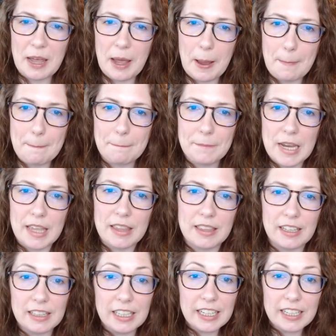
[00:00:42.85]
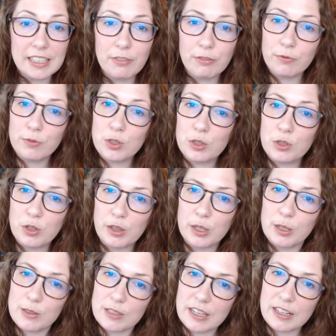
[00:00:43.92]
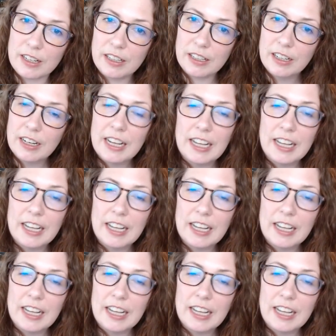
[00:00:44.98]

And the link to join the newsletter